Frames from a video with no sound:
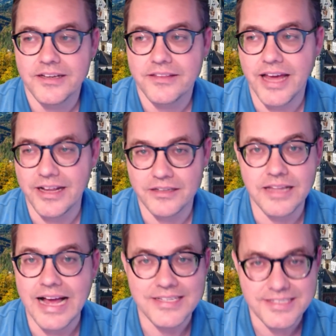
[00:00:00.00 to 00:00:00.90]
that
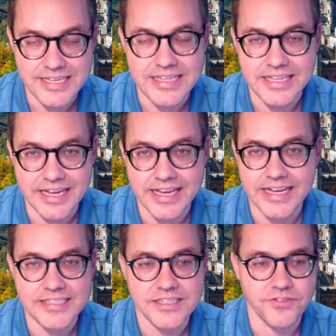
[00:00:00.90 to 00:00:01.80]
glass ceiling, I
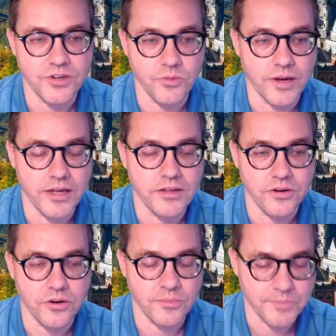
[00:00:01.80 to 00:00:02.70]
guess, if you will, or,
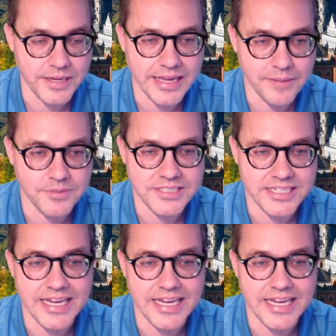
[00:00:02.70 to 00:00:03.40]
or being able to get